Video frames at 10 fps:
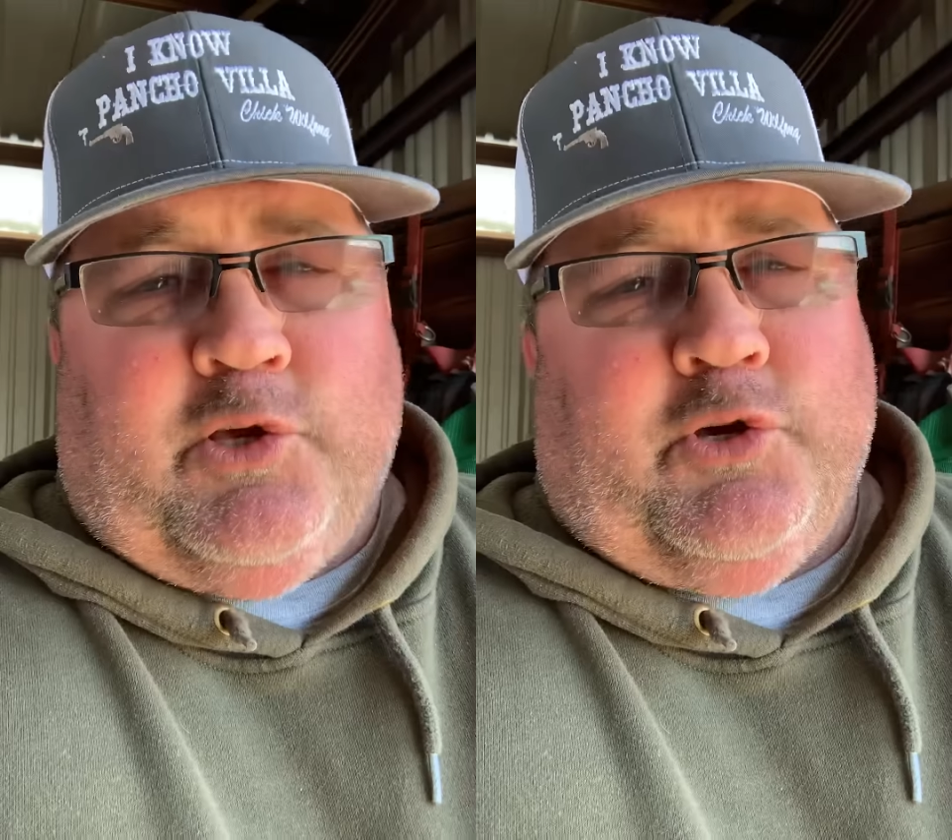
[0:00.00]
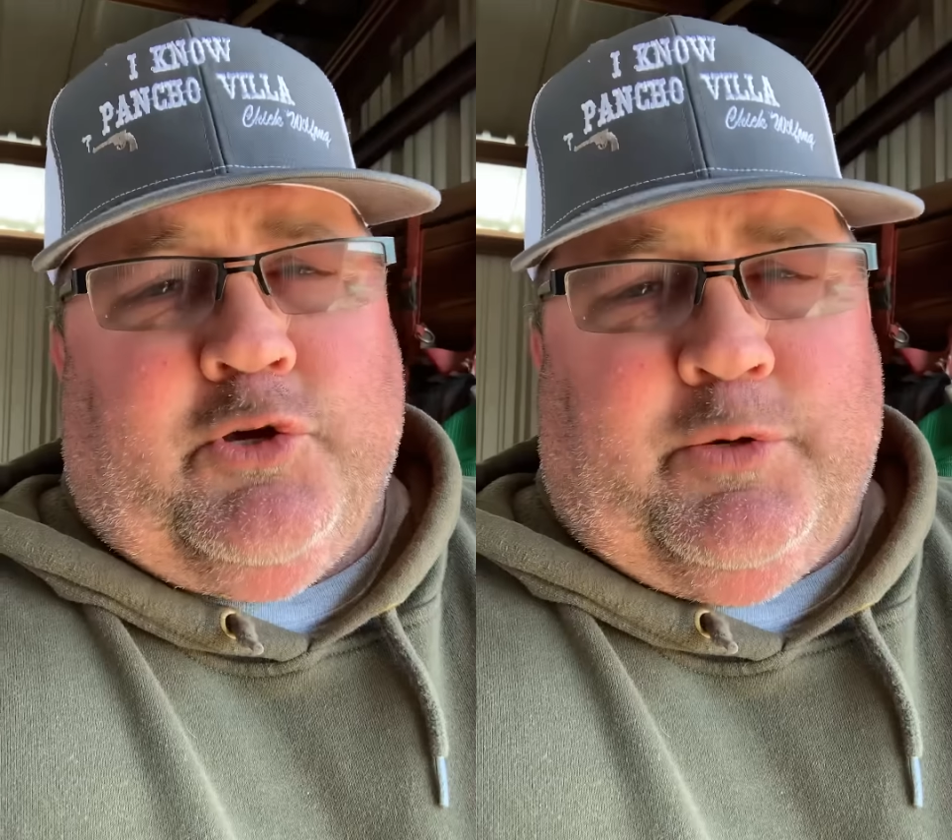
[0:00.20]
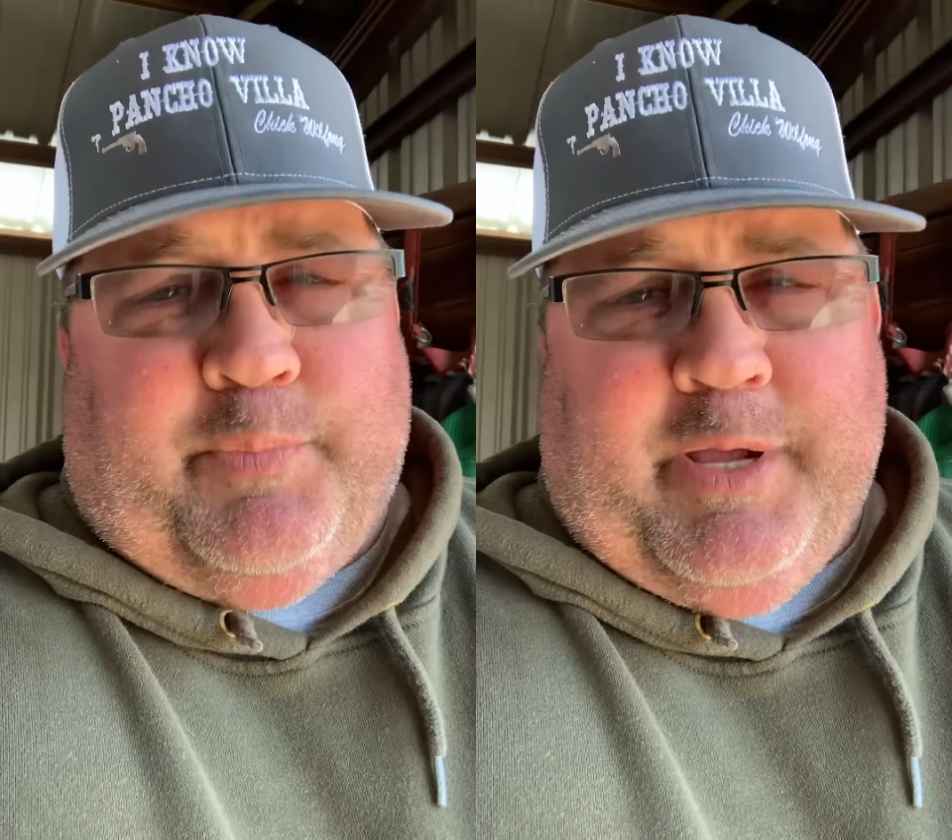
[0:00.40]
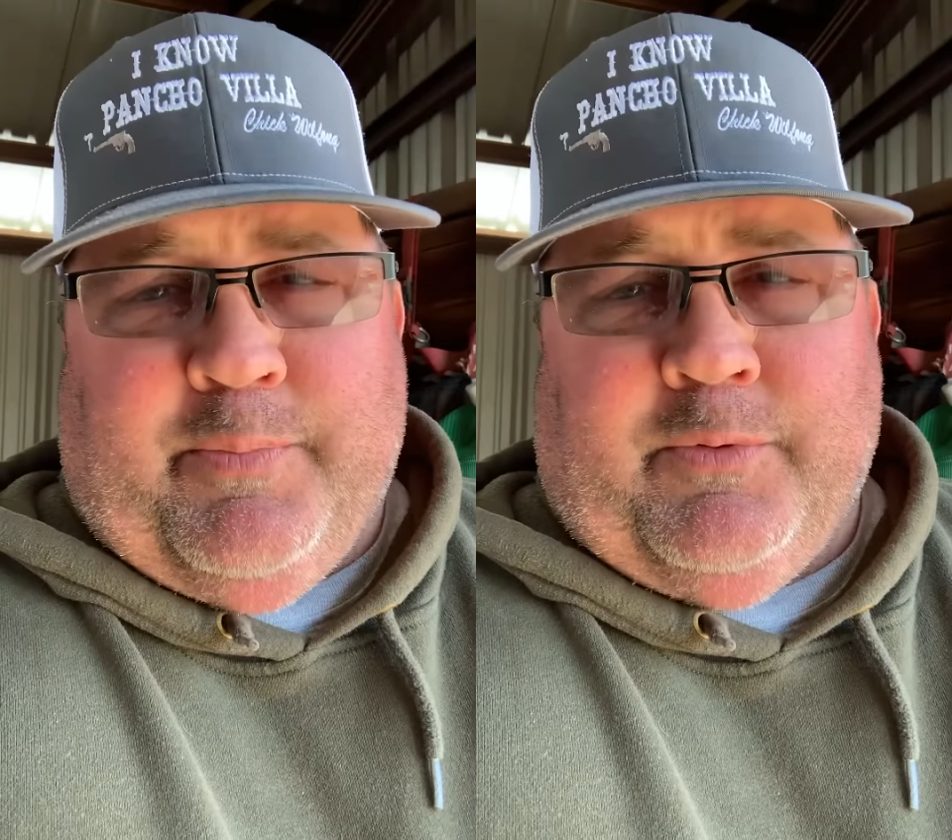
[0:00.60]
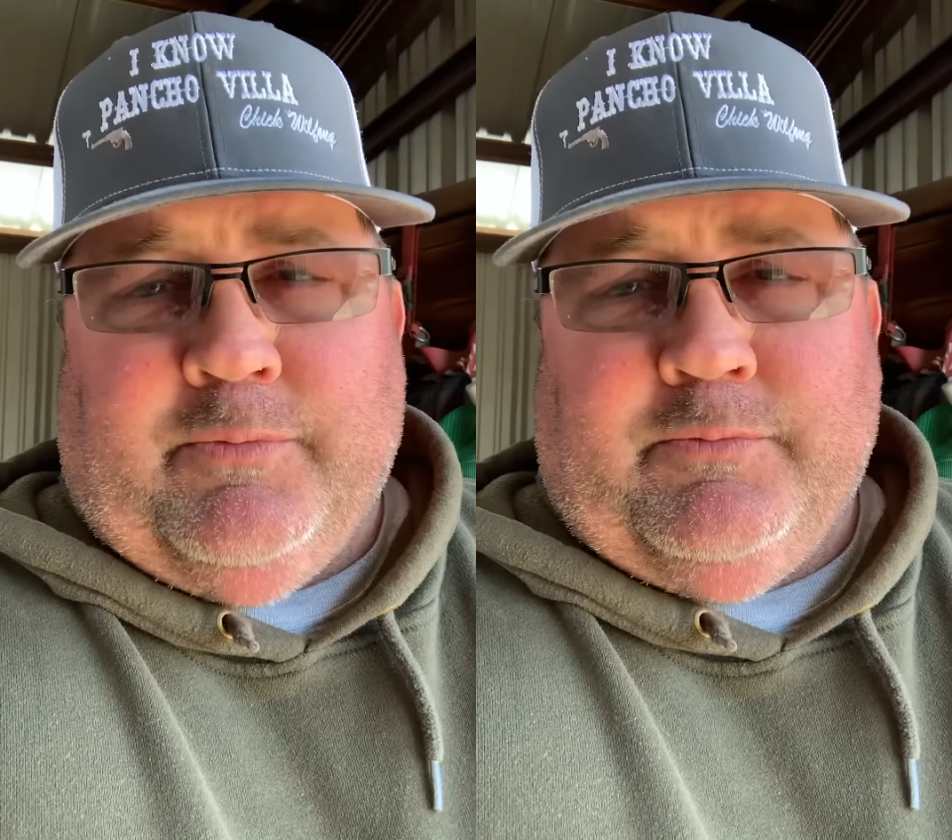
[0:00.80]
Good
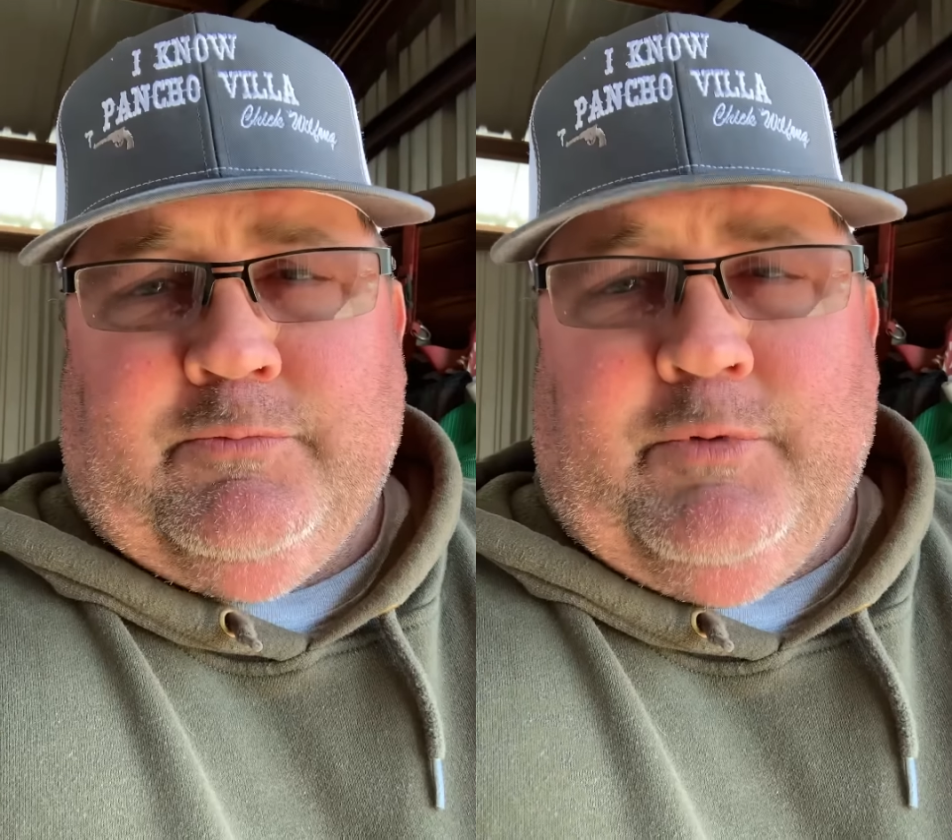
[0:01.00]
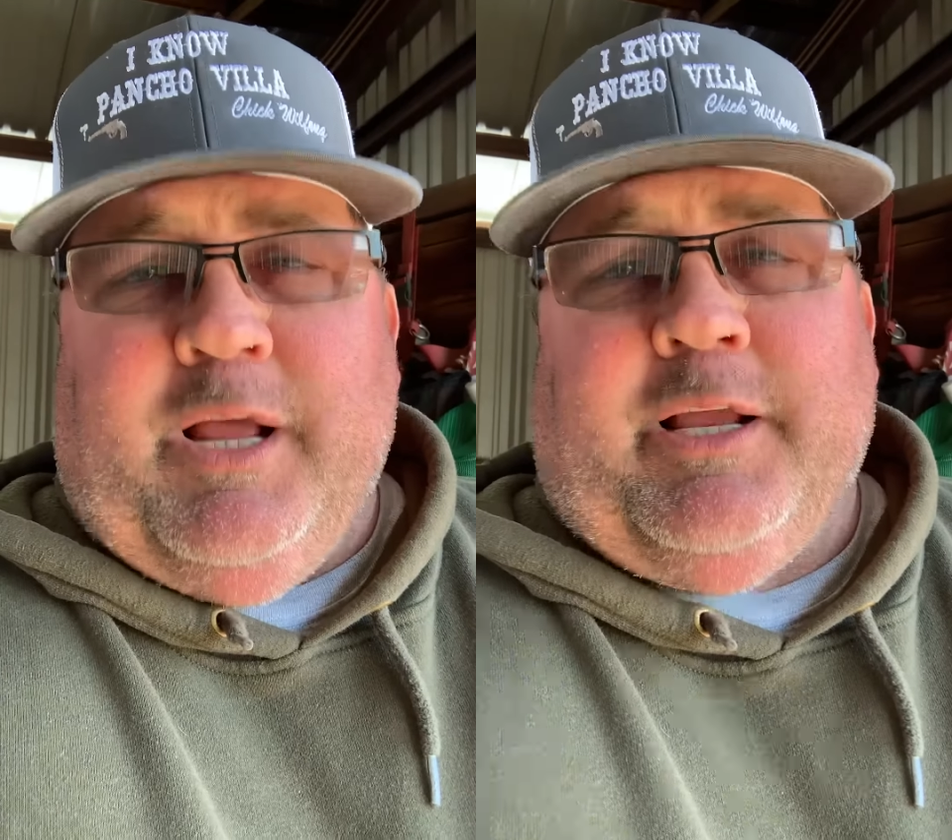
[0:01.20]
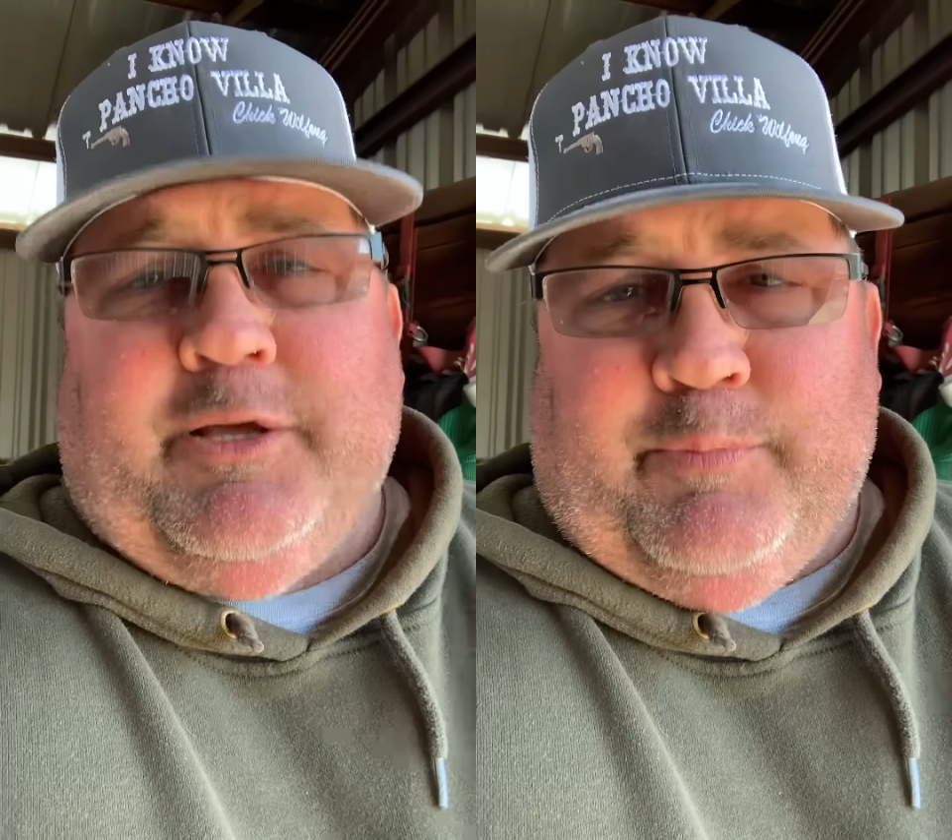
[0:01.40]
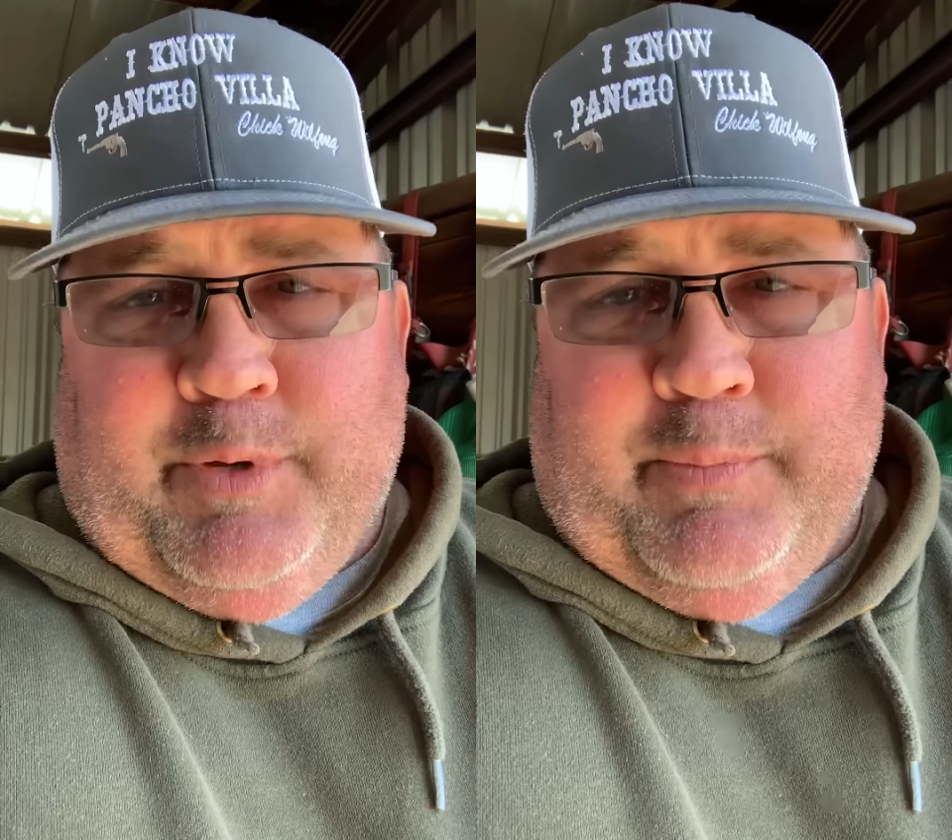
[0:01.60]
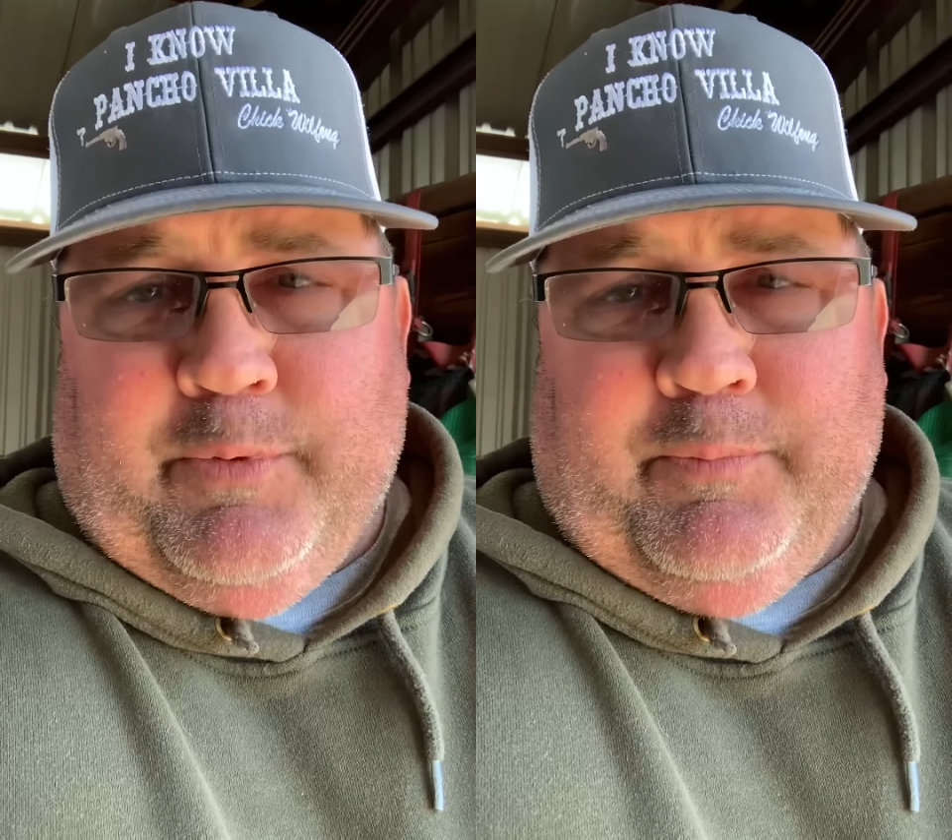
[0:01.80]
people. Really good
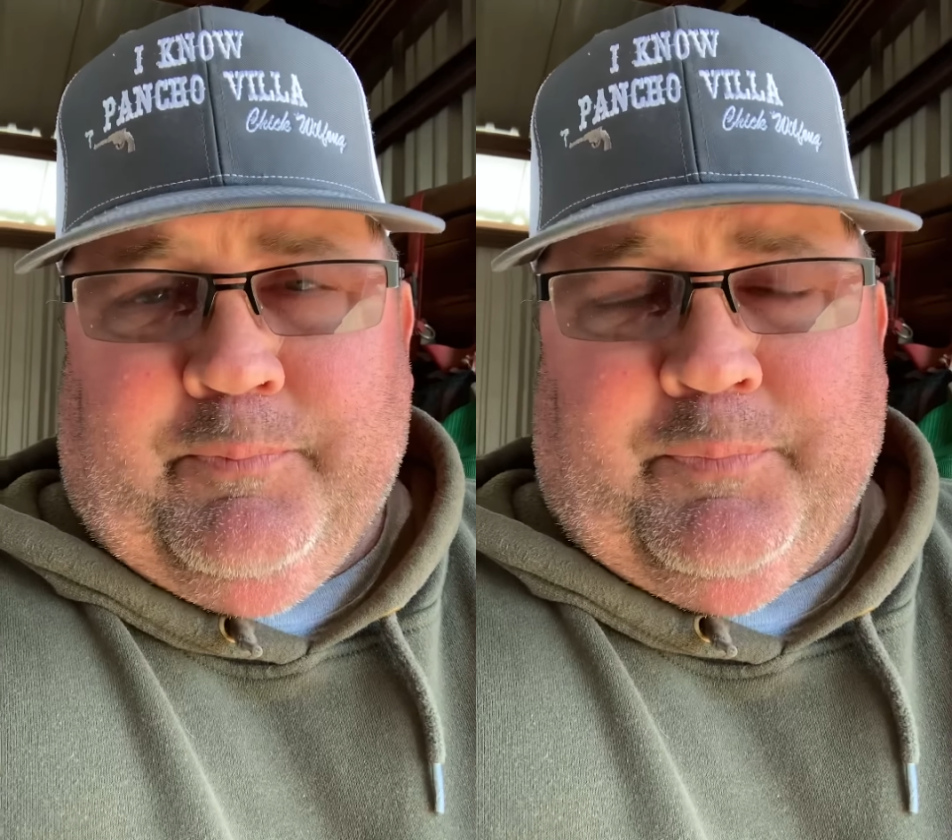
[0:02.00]
people.